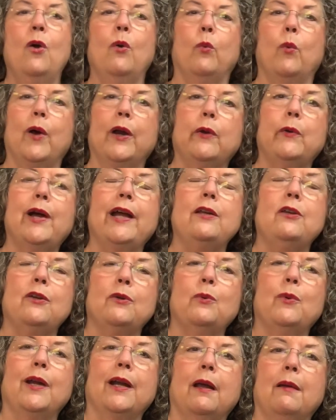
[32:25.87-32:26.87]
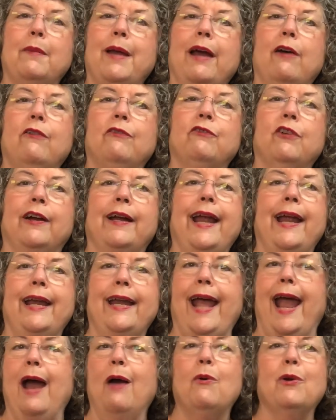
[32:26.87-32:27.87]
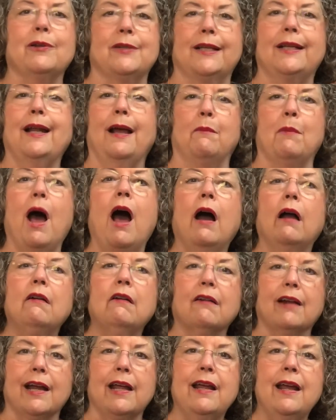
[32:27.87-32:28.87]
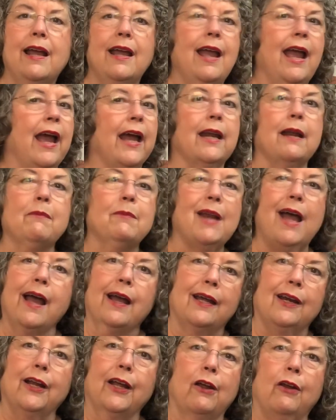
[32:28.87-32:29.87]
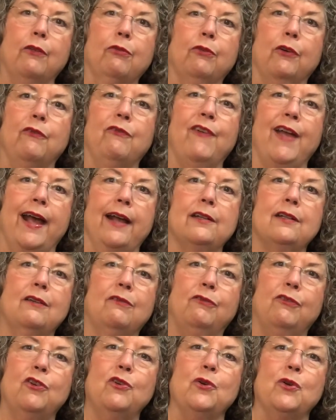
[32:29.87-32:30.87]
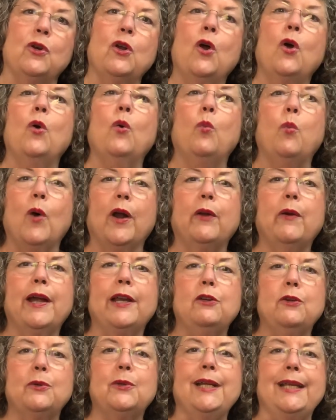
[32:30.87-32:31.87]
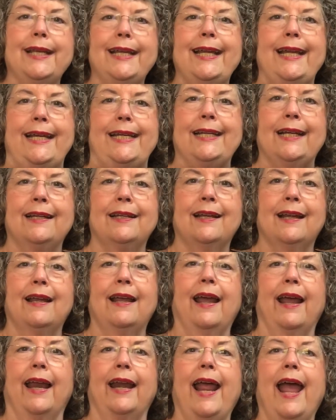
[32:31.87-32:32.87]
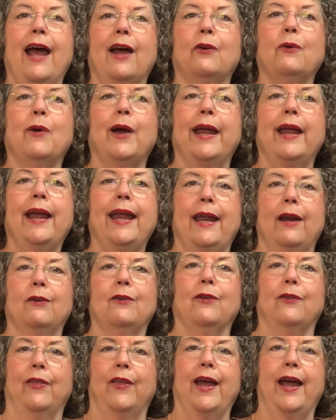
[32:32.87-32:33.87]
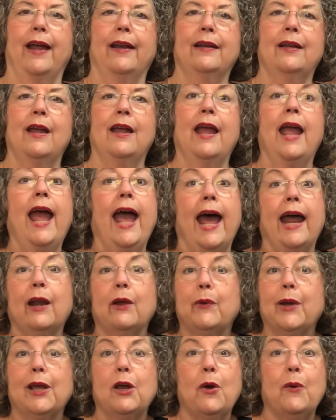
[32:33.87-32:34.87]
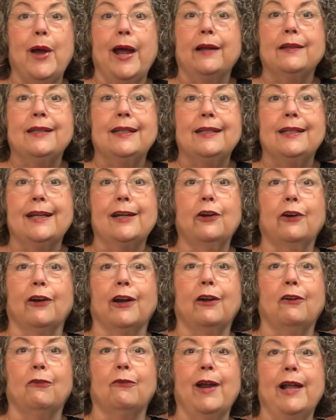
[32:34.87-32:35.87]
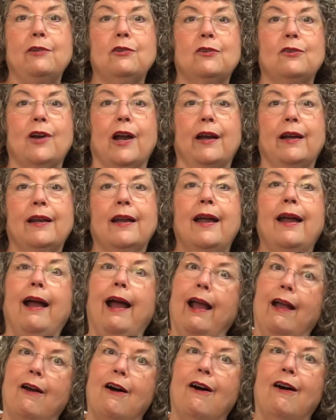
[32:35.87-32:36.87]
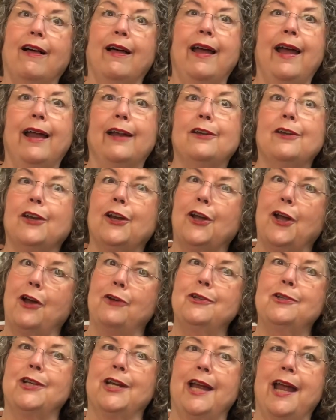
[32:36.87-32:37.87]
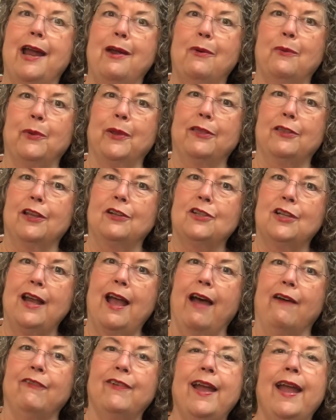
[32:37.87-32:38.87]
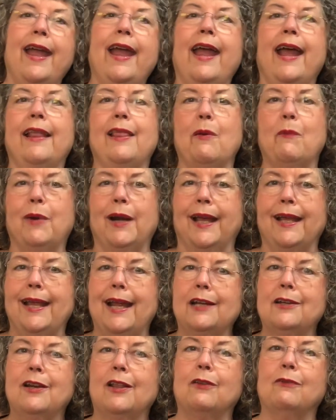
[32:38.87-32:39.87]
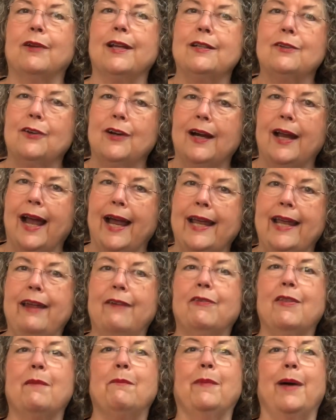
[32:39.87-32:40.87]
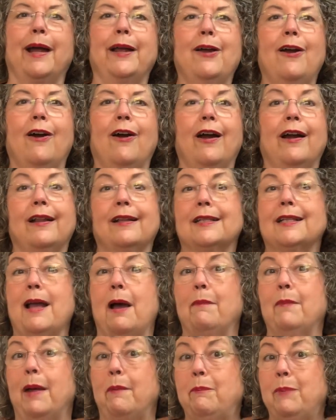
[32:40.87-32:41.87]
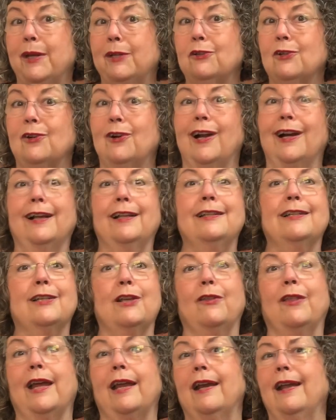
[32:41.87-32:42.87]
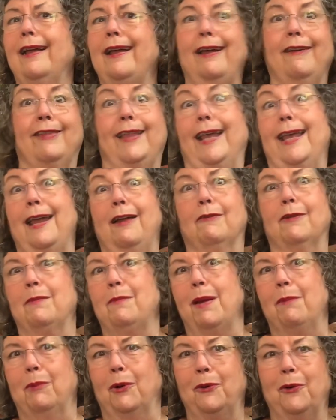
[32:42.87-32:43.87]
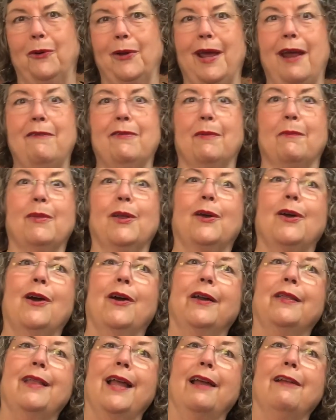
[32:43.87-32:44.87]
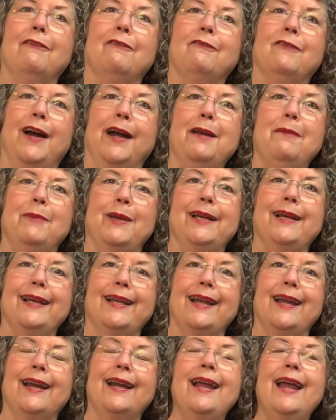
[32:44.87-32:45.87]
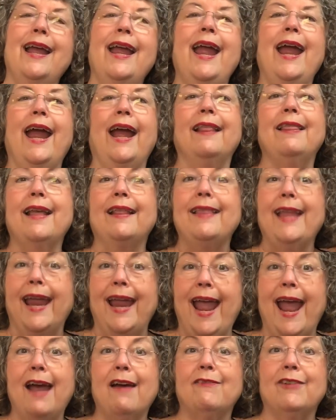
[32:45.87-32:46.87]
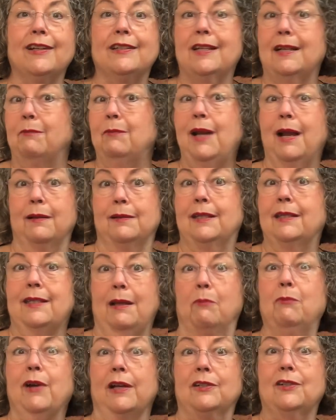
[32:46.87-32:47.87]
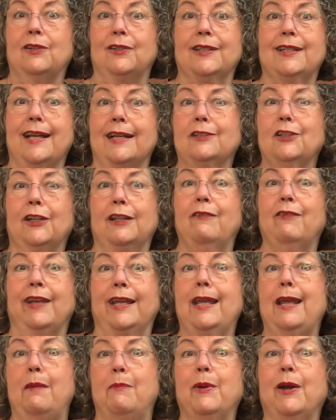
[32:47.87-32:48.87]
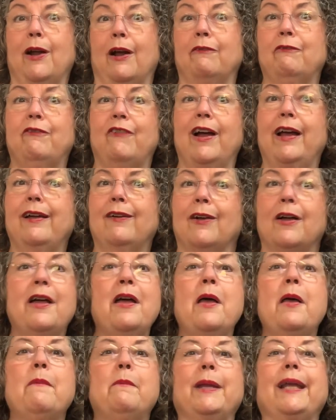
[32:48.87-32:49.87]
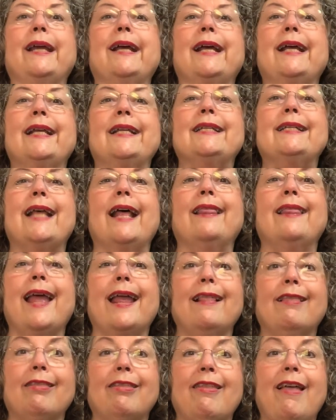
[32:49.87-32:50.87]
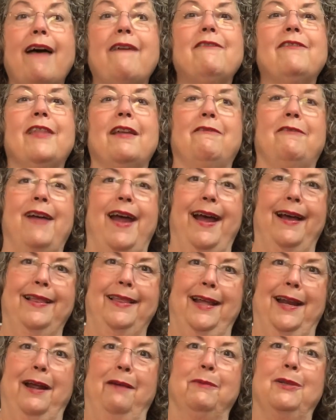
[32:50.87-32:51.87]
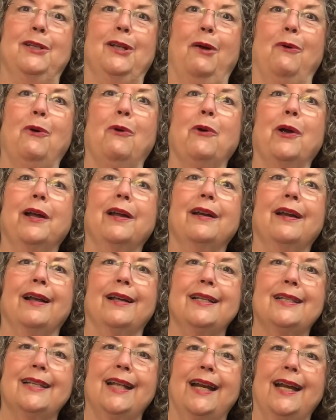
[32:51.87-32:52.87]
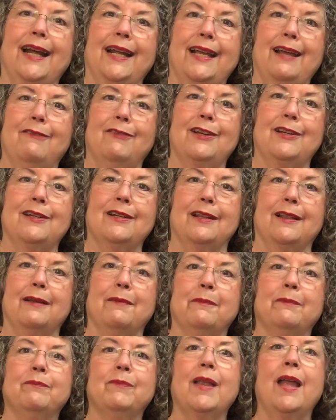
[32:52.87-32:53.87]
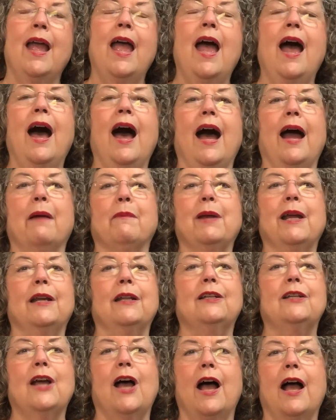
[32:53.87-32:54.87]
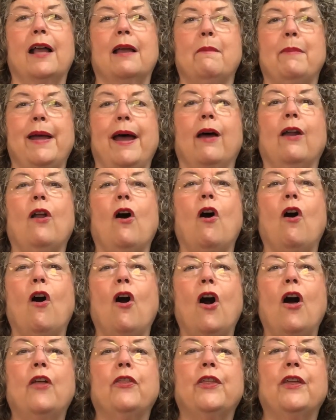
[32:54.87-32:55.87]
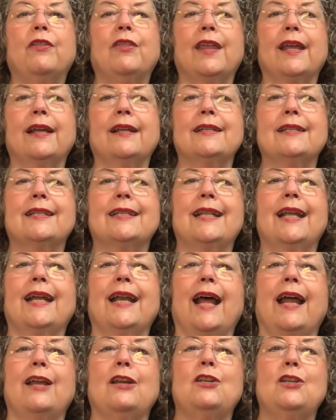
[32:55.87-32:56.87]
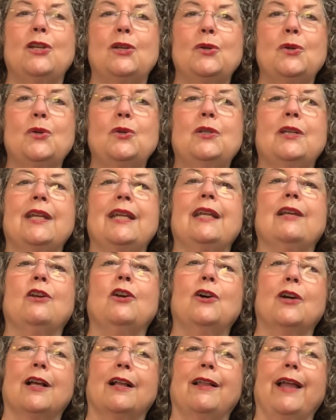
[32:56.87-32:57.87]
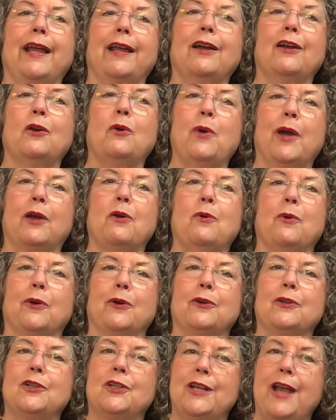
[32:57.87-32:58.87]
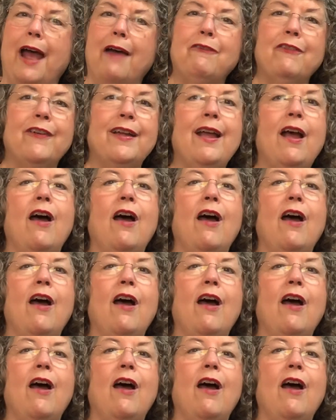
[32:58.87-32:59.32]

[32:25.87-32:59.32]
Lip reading: What do I do when I'm out for 8 hours and I'm hungry and I'm not going to go through fast food? What do I do to eat? And how do I handle that? How do I go out to dinner at a restaurant? I call ahead and negotiate with the chef. And then when I get to the restaurant, I give them my card. It's got my picture on it so that if they can't remember who gave them the card, they can find me again. And then they have it. Sometimes some restaurants actually even keep it on file because they love the fact that I'm so organized that I give it to them. I'm going to talk about all the things that I do to cook like a quick order chef.